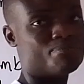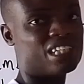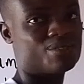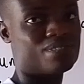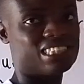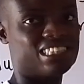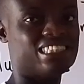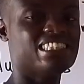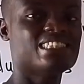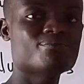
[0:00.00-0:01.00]
n in
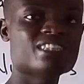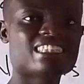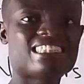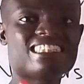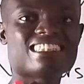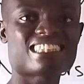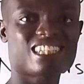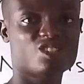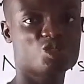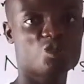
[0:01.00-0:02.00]
mathematics, it means the
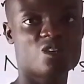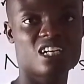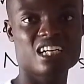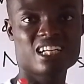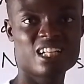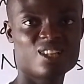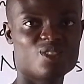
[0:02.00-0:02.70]
natural